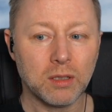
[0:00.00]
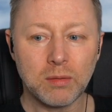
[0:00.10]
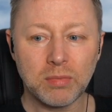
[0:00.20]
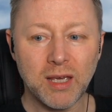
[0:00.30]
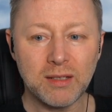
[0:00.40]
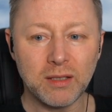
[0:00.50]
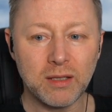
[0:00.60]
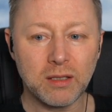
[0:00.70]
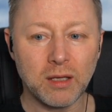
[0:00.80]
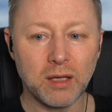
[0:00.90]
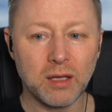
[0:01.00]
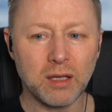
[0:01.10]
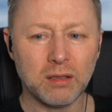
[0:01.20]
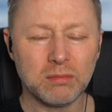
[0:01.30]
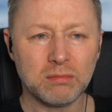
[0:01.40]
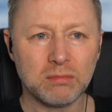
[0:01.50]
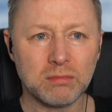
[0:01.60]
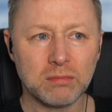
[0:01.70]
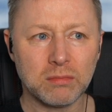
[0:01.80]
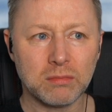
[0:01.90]
I'm kind of like, I
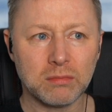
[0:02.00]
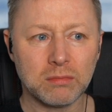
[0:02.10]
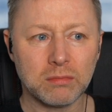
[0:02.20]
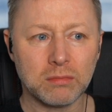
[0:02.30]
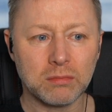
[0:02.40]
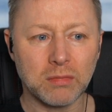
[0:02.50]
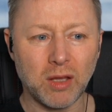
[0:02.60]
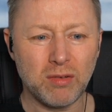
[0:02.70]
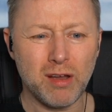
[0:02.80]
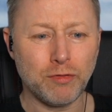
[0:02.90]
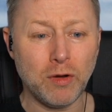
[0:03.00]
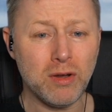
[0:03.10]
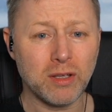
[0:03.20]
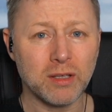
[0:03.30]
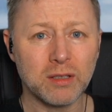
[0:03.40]
don't give a fuck.